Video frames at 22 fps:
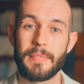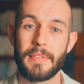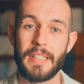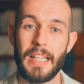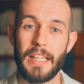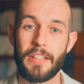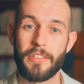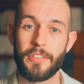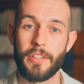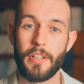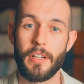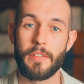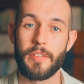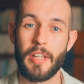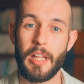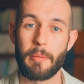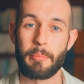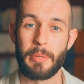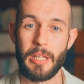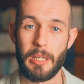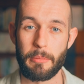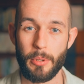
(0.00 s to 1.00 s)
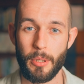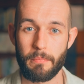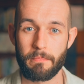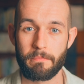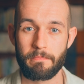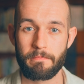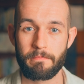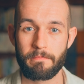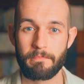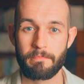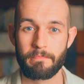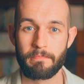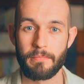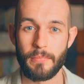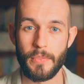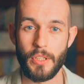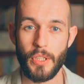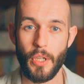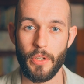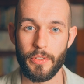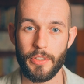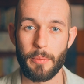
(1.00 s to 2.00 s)
They serve their people.
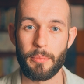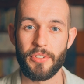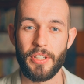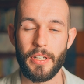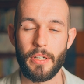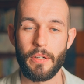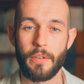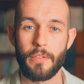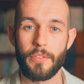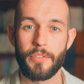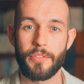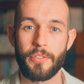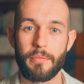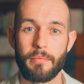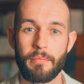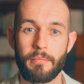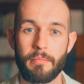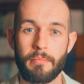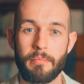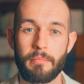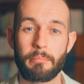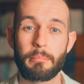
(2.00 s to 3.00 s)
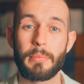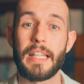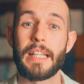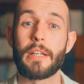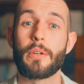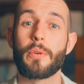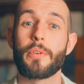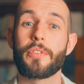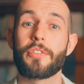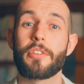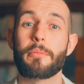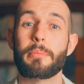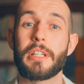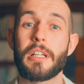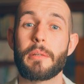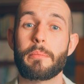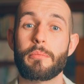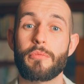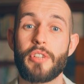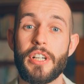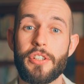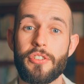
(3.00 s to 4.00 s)
Not themselves, but they also
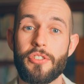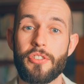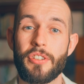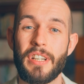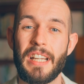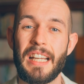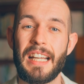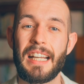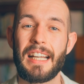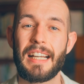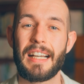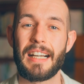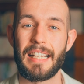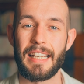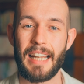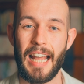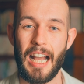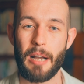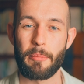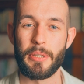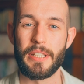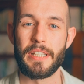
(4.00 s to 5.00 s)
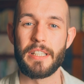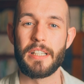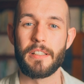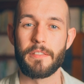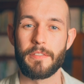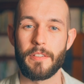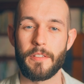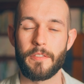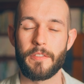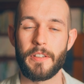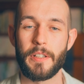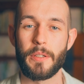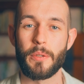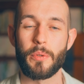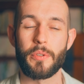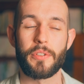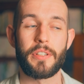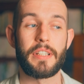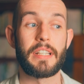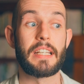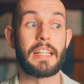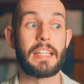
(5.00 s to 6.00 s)
become rich and happy and
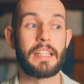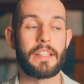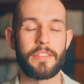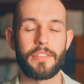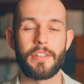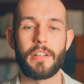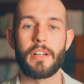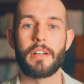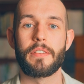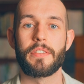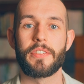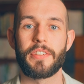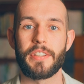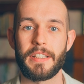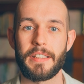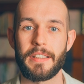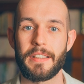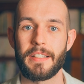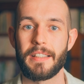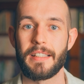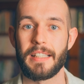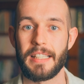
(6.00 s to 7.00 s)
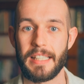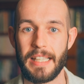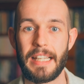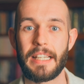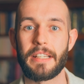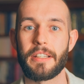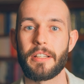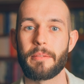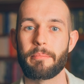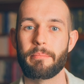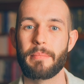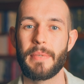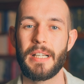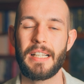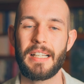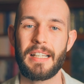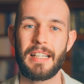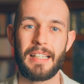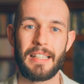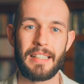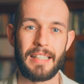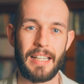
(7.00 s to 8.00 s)
fulfilled in servicing the kingdom.
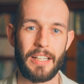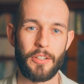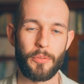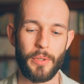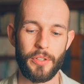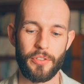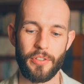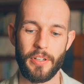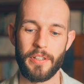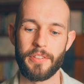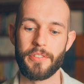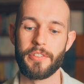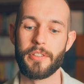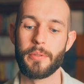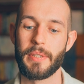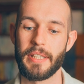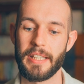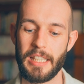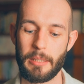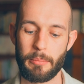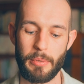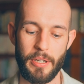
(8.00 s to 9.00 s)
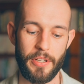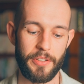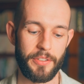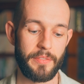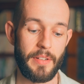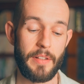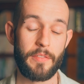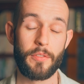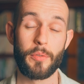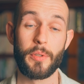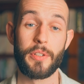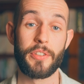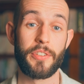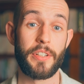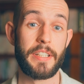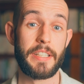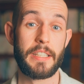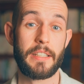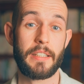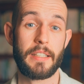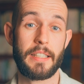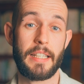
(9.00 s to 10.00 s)
That's what I try and do with the Key Person of Influence
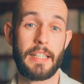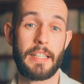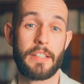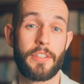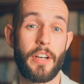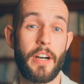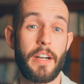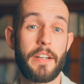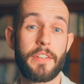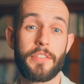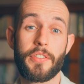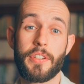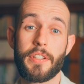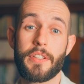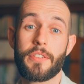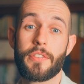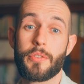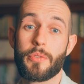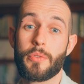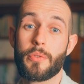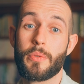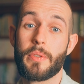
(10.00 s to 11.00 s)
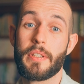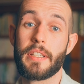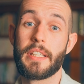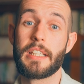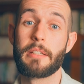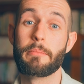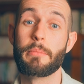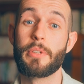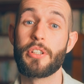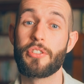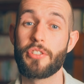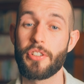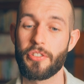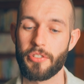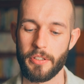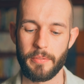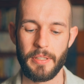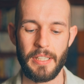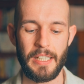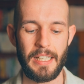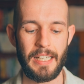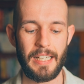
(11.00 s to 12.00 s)
idea, and then it ties into The
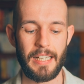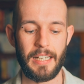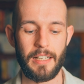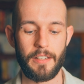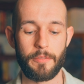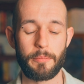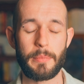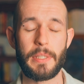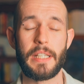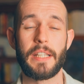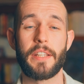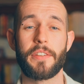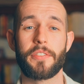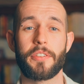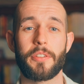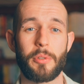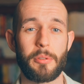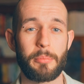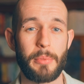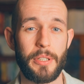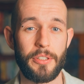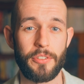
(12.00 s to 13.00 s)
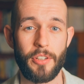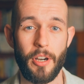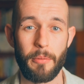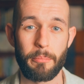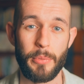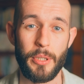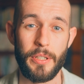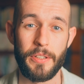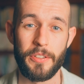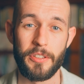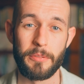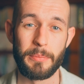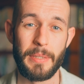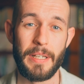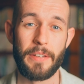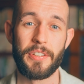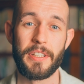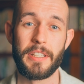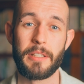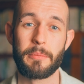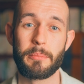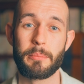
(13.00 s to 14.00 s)
Magician, and for me this is one of my top books. You may have
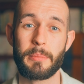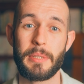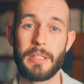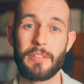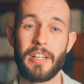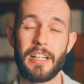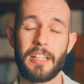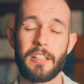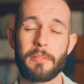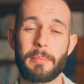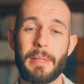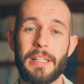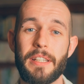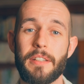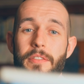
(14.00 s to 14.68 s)
seen me recommend